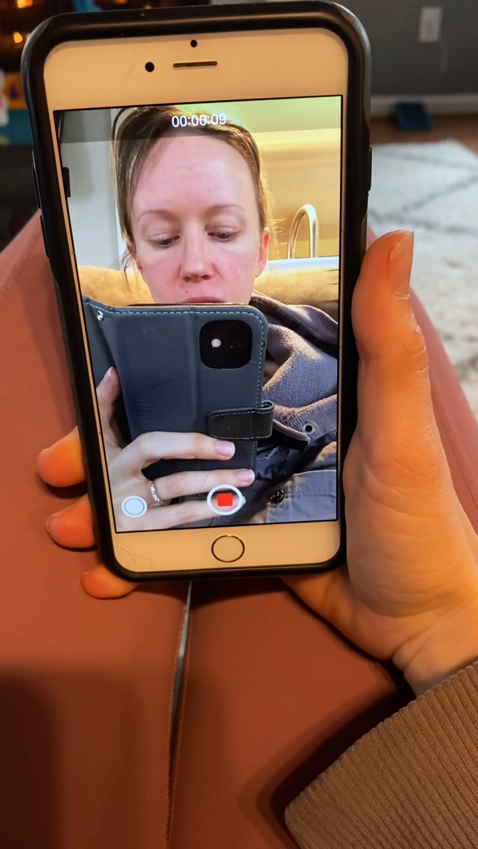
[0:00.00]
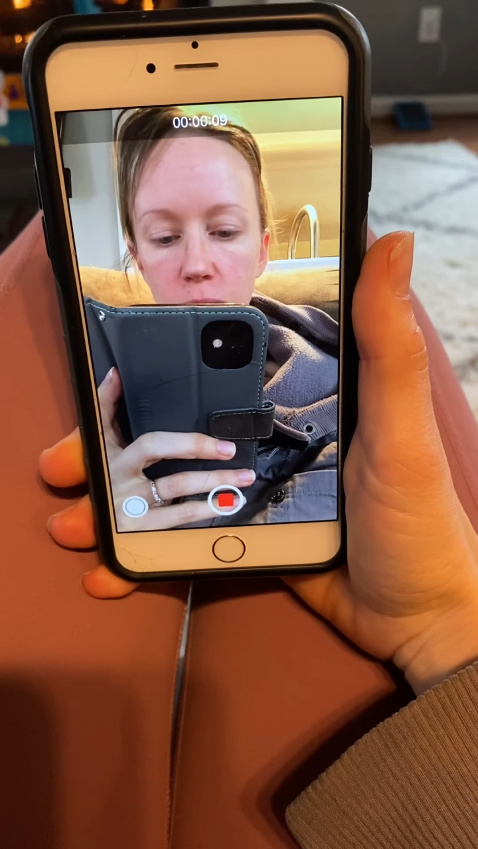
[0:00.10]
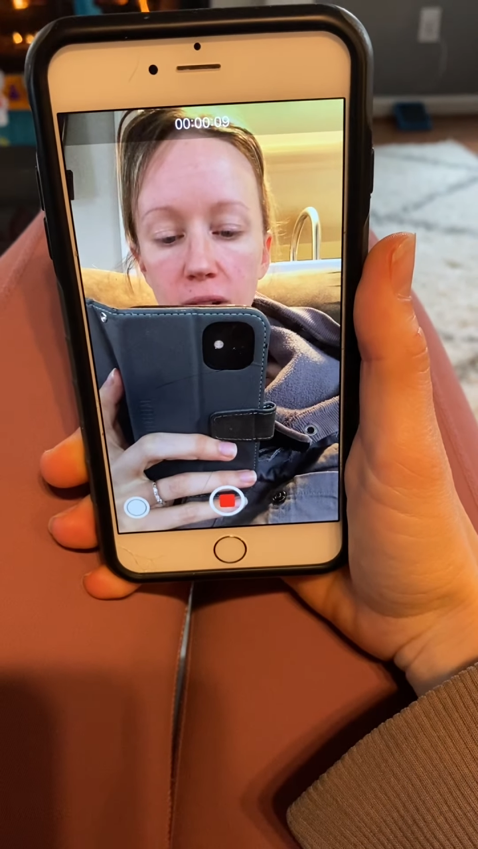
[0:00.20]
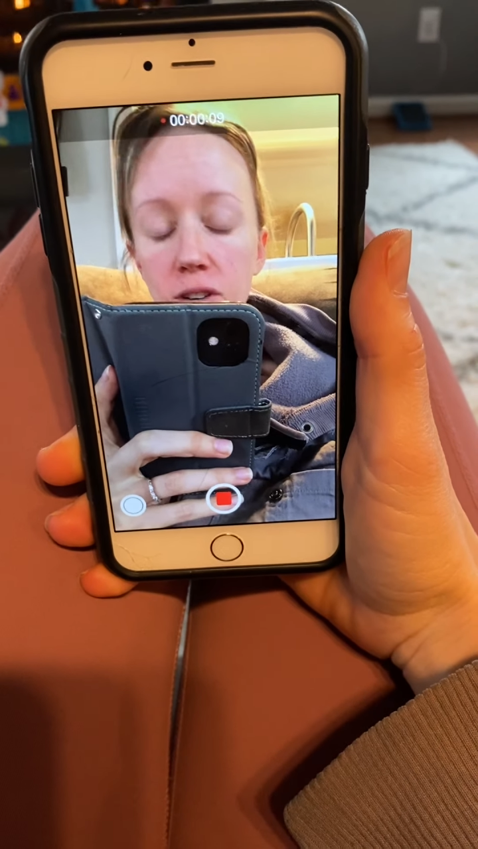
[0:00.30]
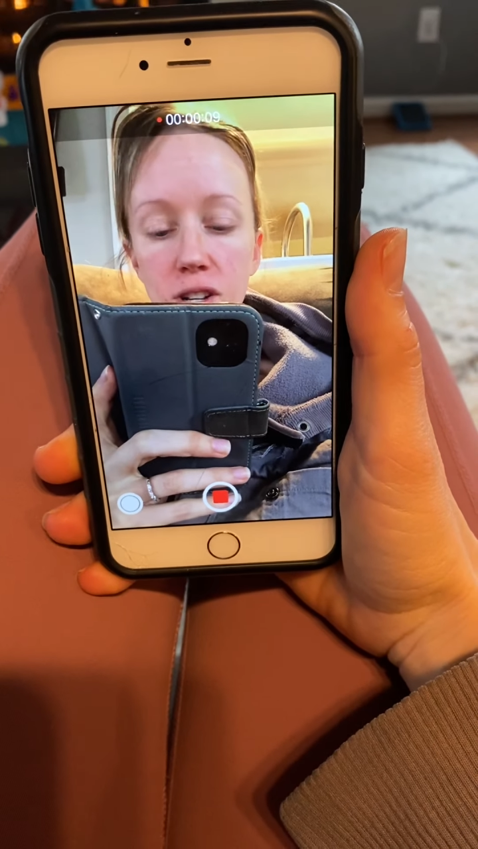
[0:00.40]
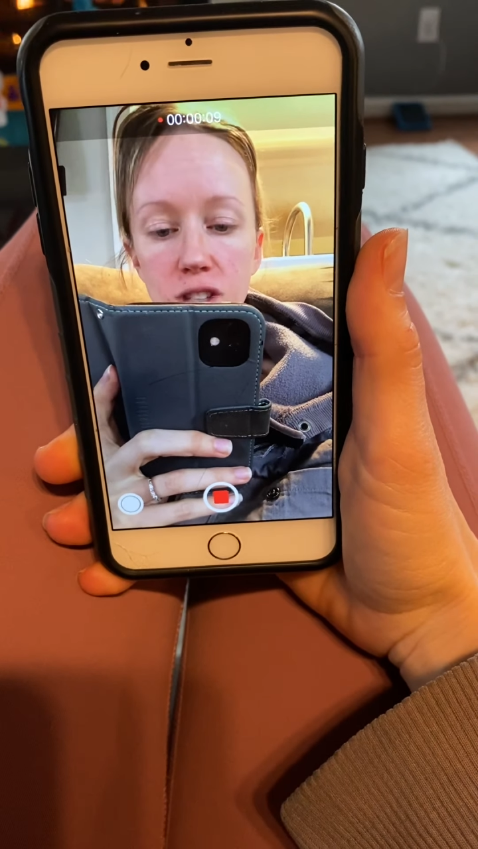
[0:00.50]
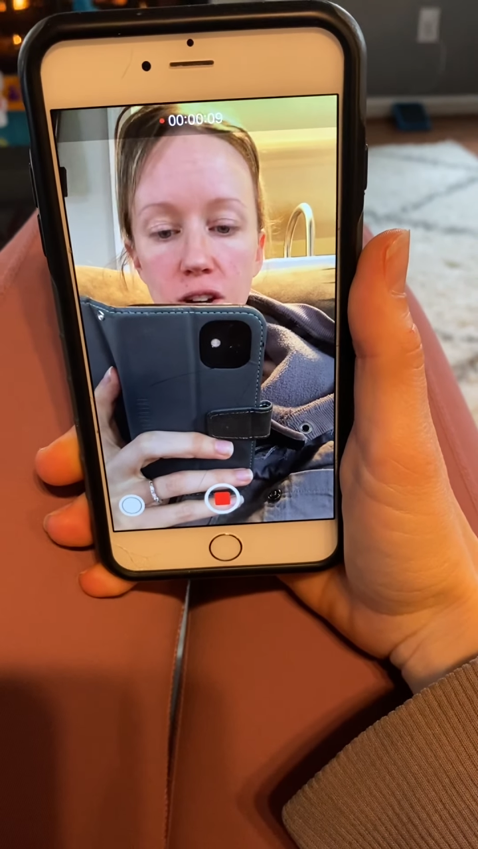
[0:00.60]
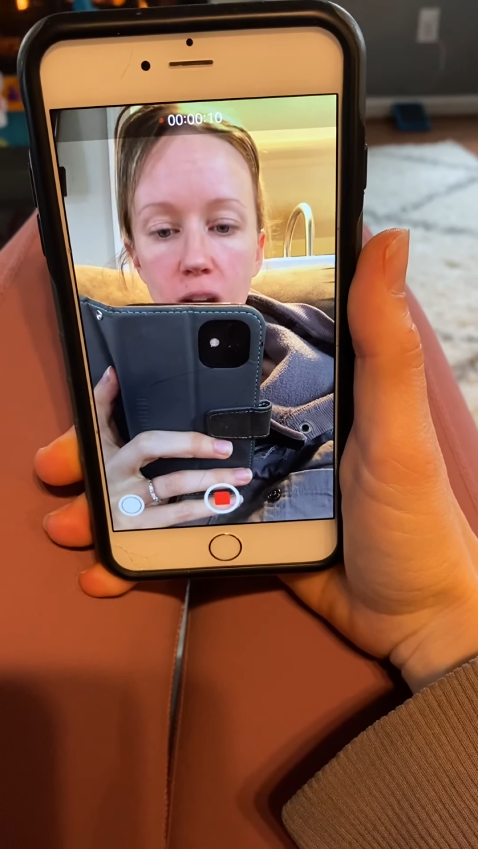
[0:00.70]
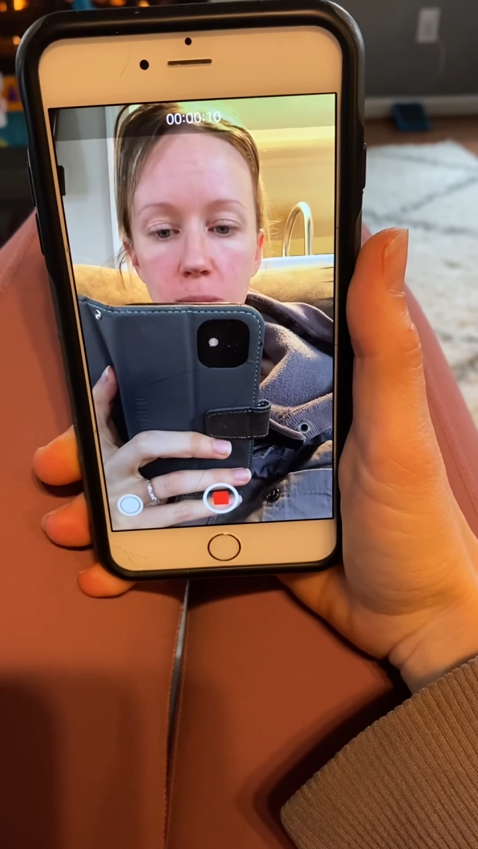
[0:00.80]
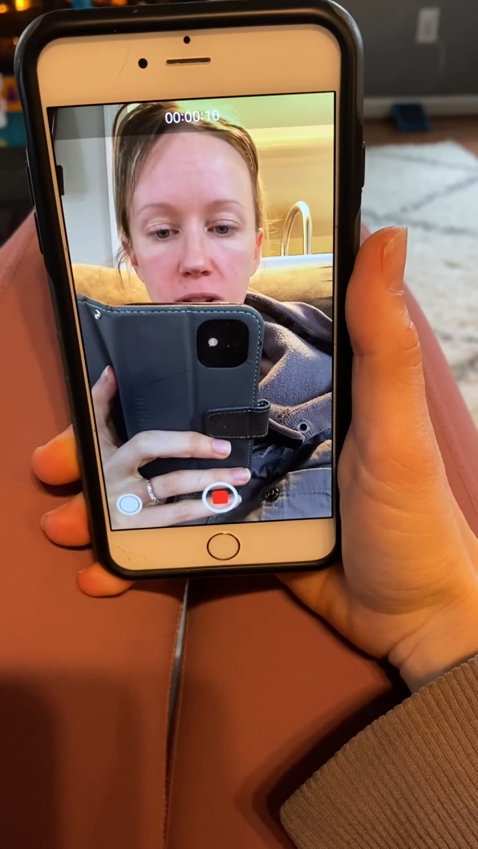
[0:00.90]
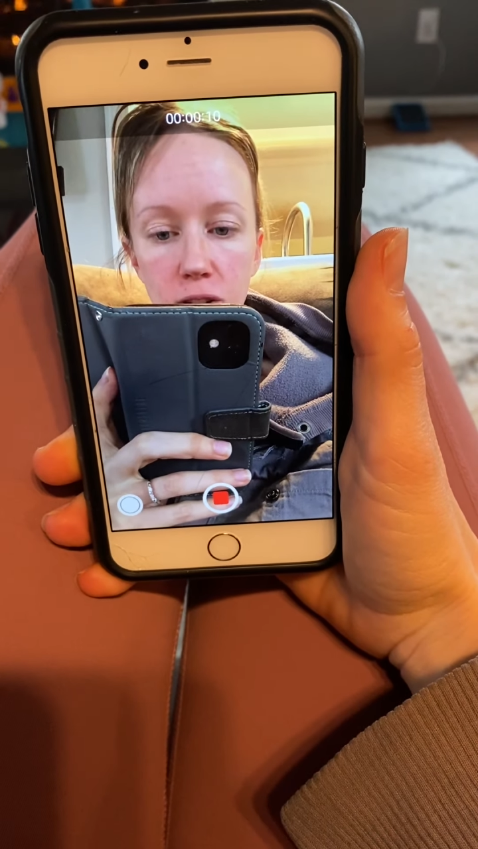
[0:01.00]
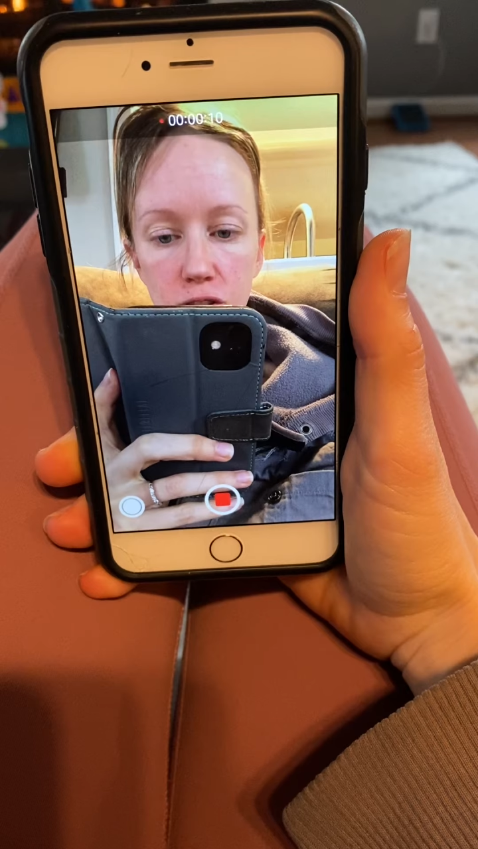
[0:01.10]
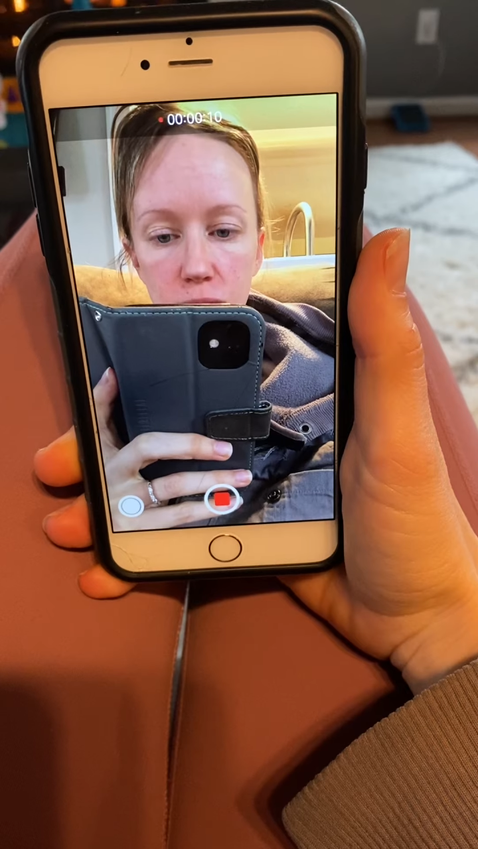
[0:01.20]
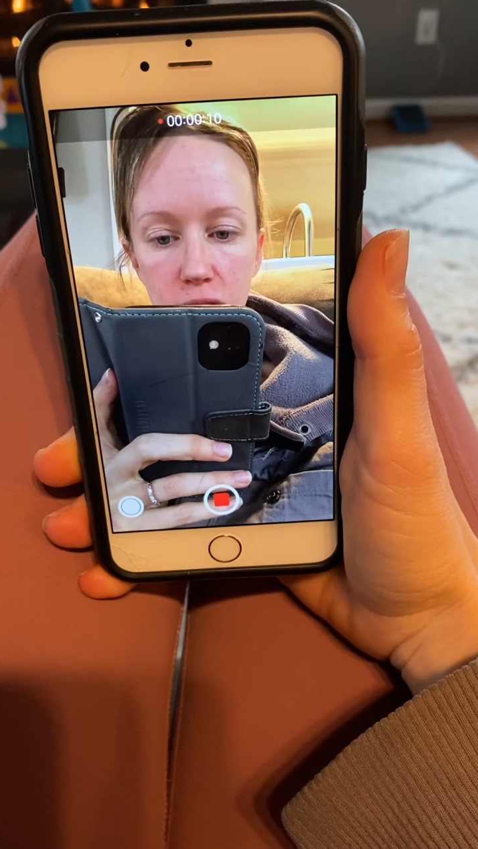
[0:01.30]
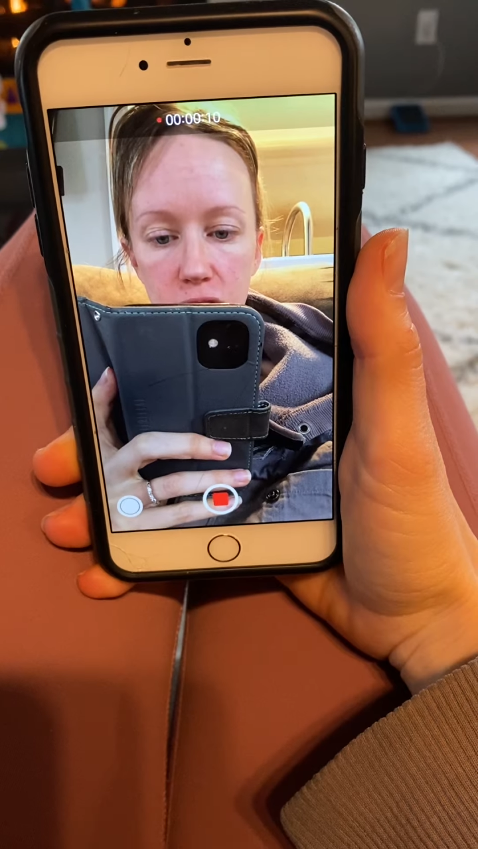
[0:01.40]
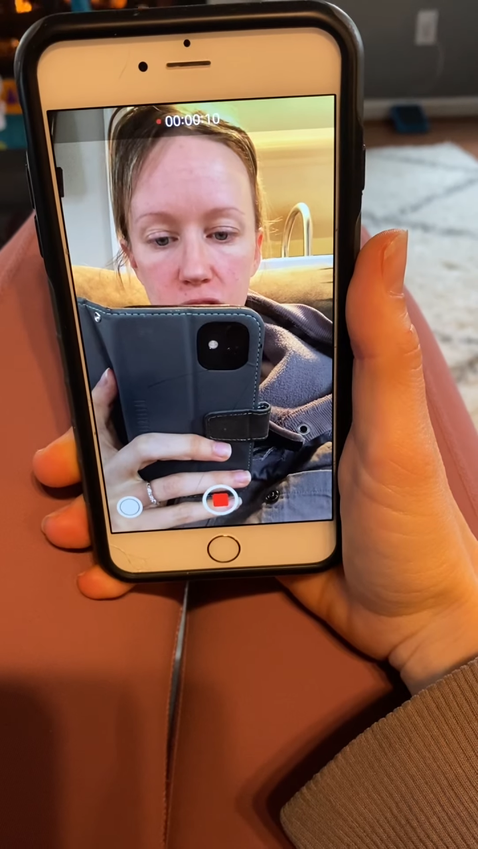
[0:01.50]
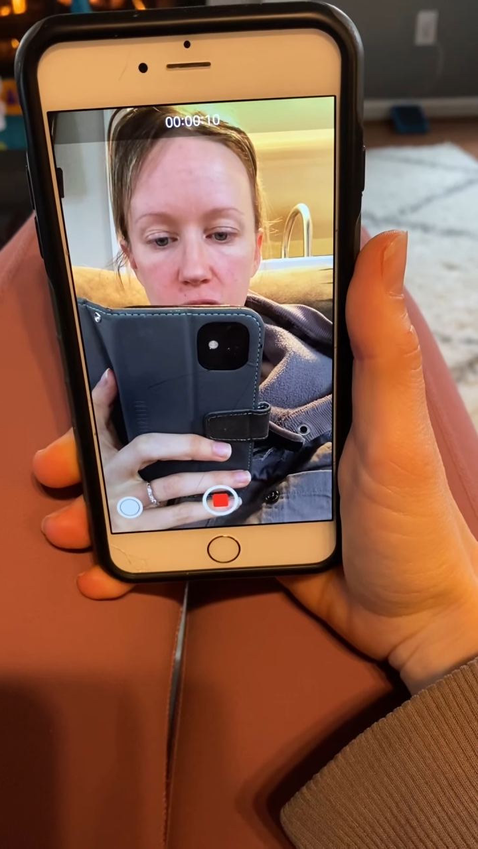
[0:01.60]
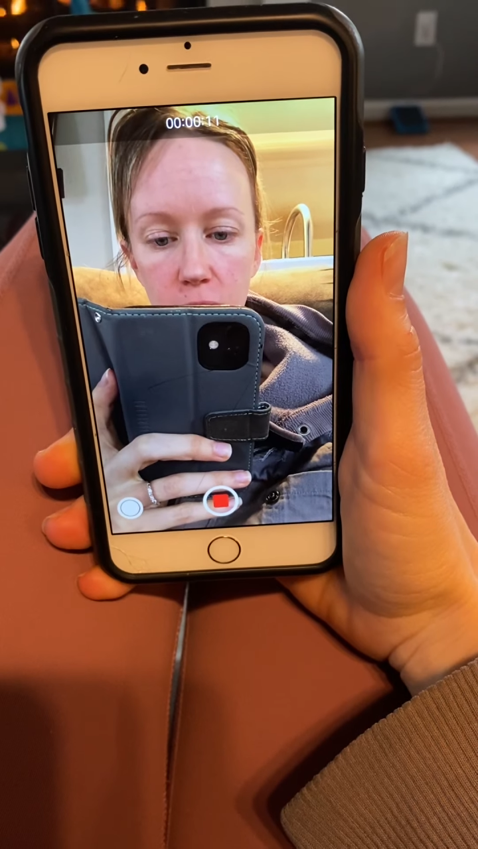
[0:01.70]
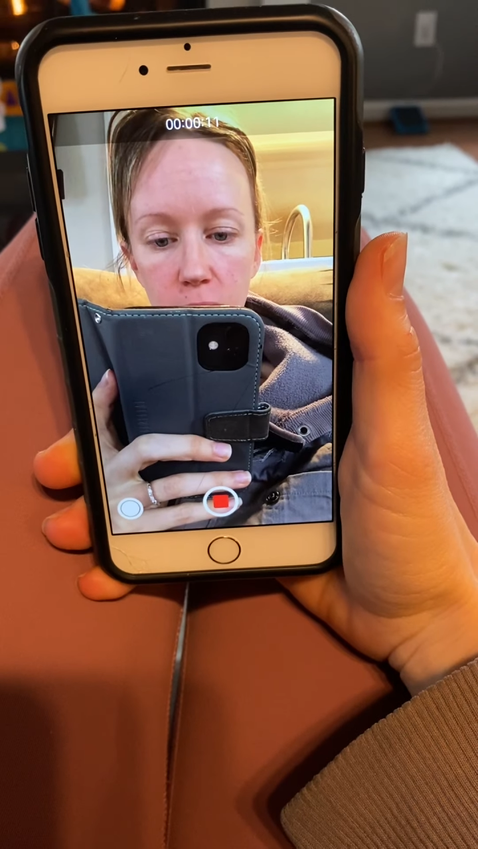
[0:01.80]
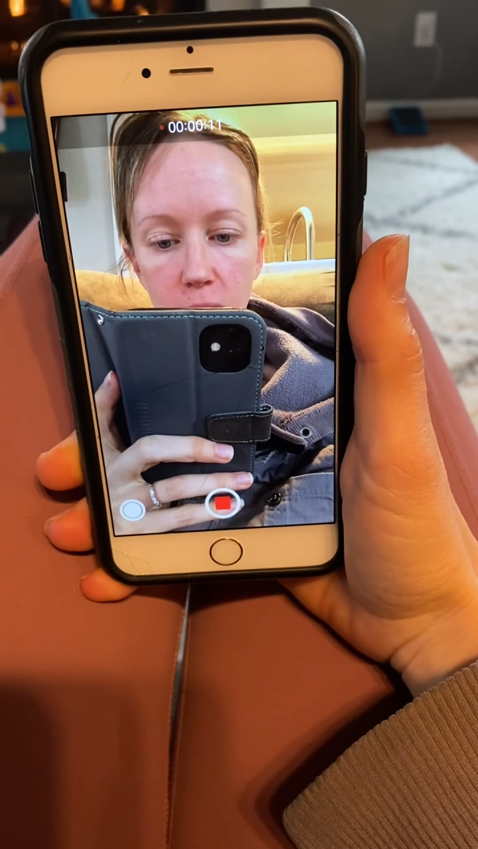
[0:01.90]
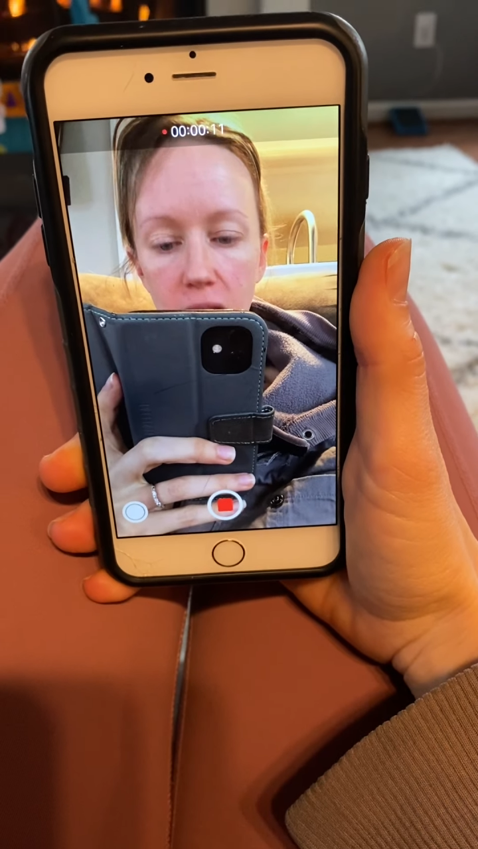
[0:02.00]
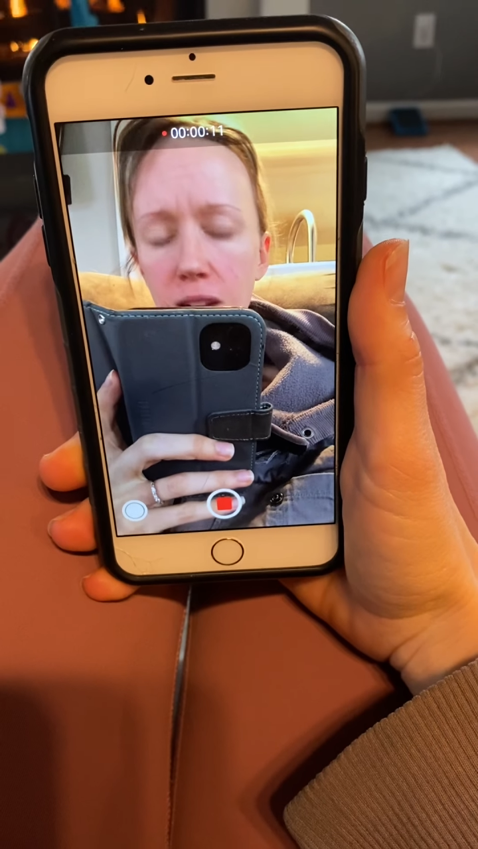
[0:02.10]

whatever it is that you're hopping in your stories to share, okay?